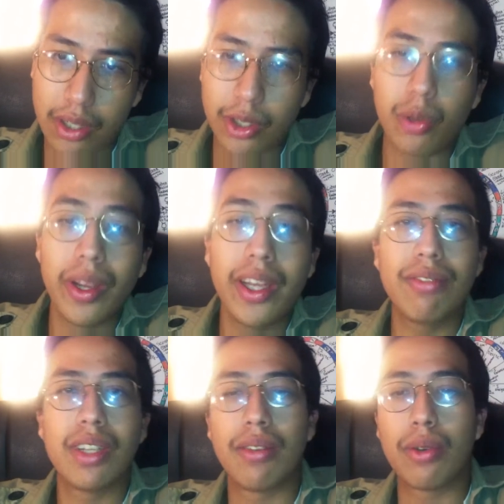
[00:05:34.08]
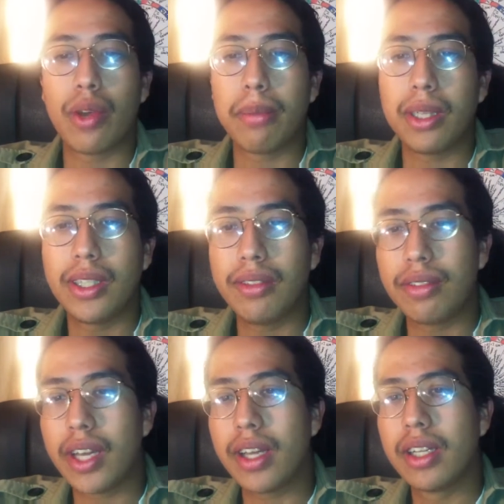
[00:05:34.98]
On the creative level, I believe
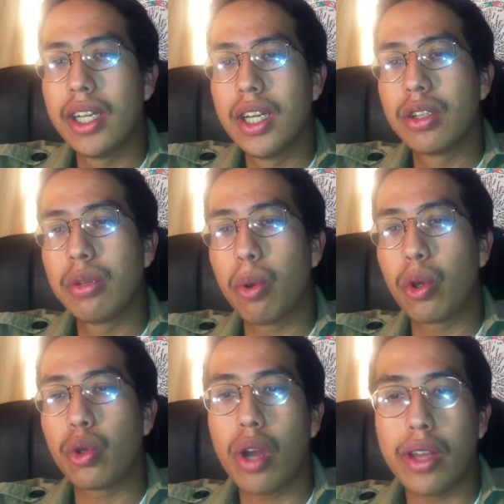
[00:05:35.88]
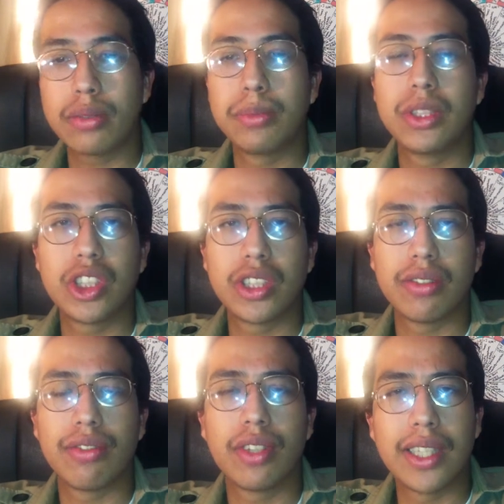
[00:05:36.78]
that the more
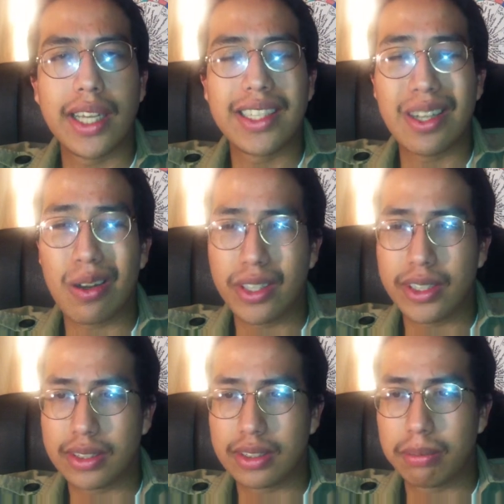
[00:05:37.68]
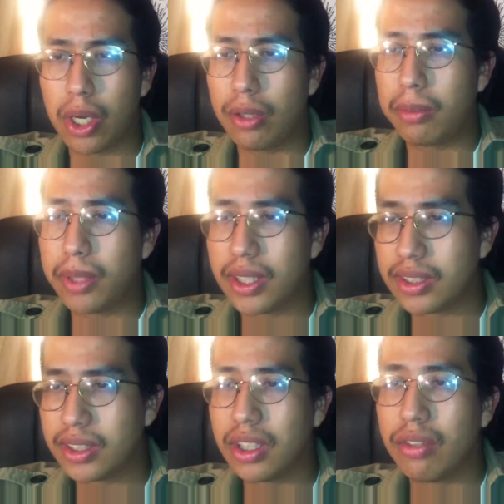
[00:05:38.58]
craftsmanship than an artist, probably
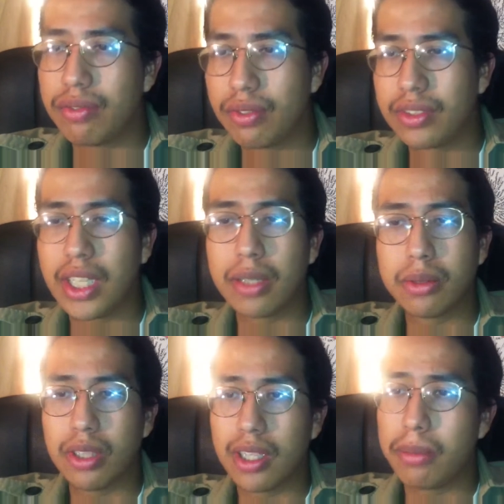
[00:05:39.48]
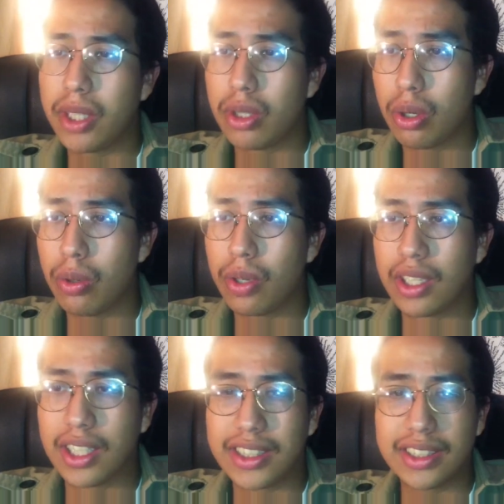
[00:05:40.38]
because enough time to let me go,
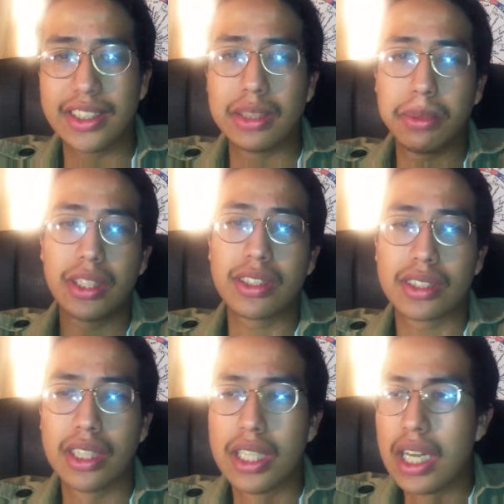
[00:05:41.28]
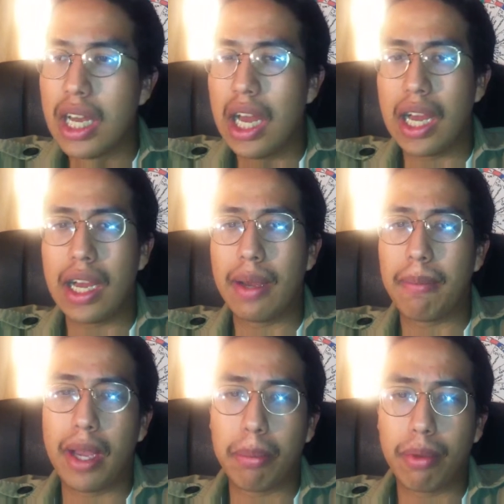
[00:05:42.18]
unless it is because
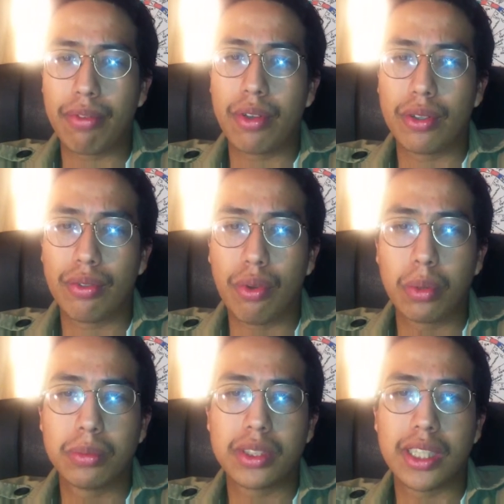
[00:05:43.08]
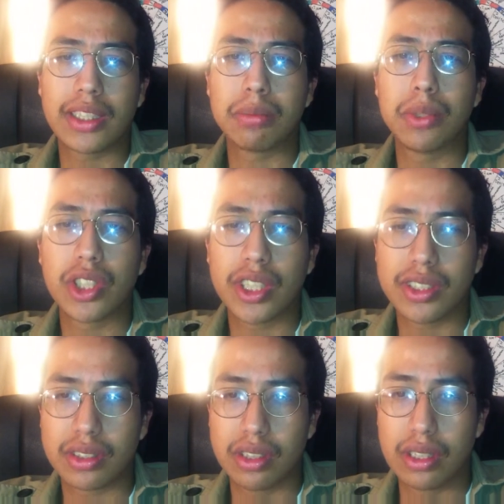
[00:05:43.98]
I prefer the forms as much
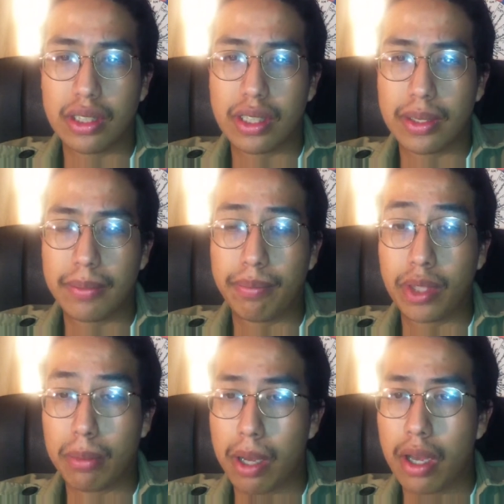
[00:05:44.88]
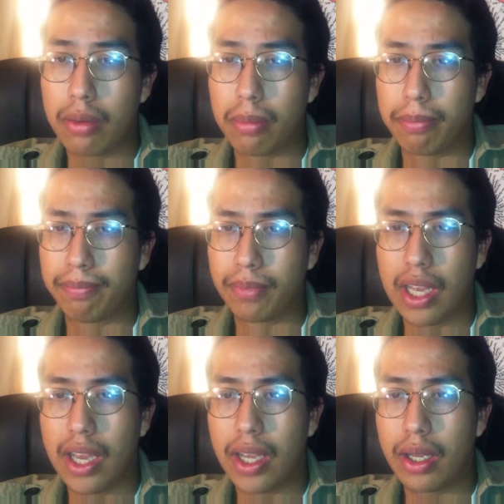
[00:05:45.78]
as the bottom
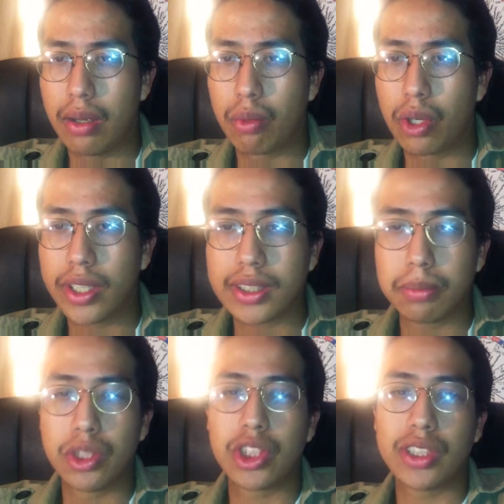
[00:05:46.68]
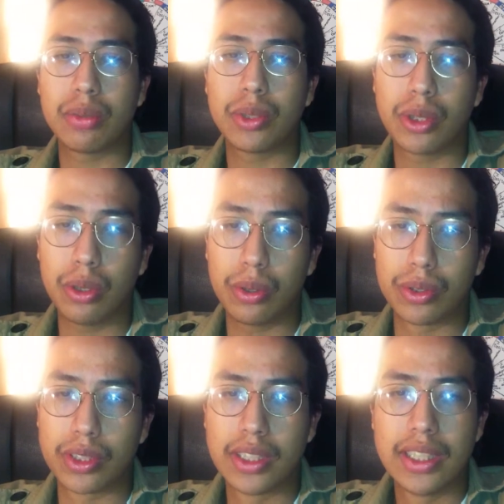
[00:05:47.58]
and work as much as a result.